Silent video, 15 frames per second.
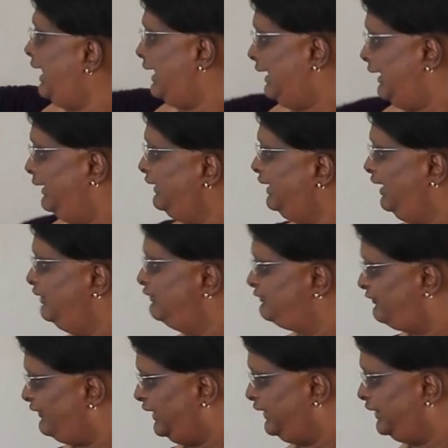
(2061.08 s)
an
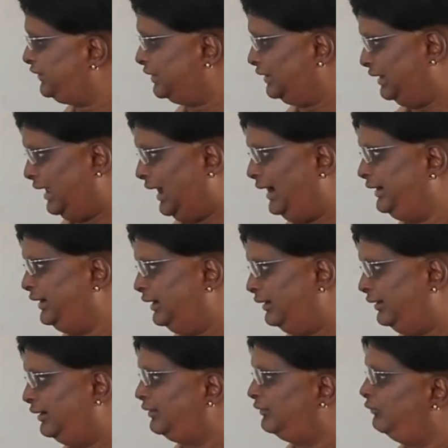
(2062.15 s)
infinite
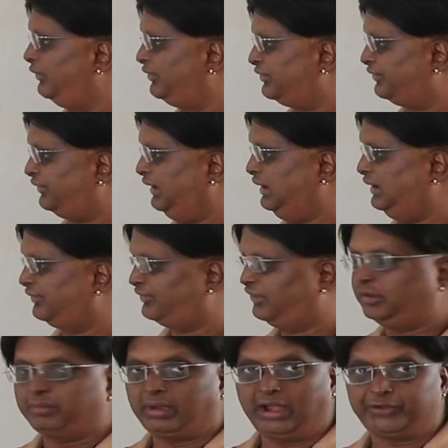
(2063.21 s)
ladder with C,
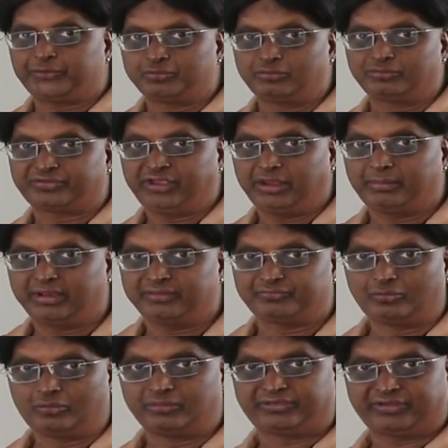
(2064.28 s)
C by 2, C by
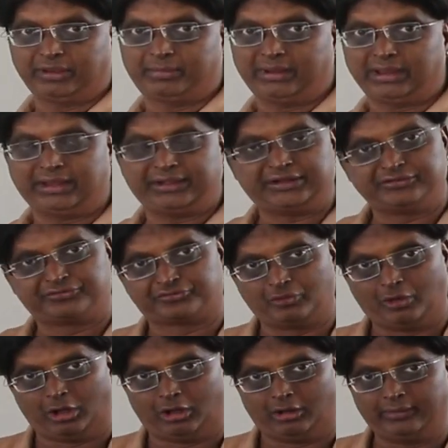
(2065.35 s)
4, C by 8 and
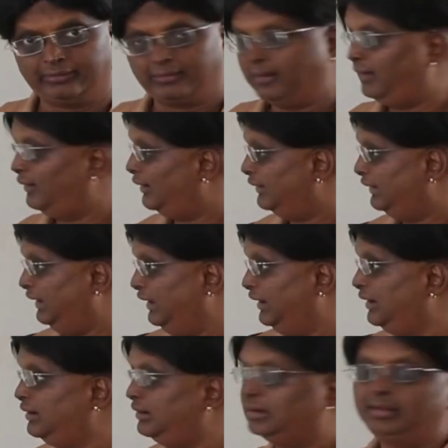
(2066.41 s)
so on
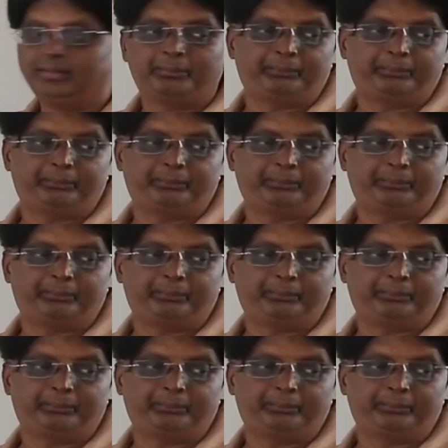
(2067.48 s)
in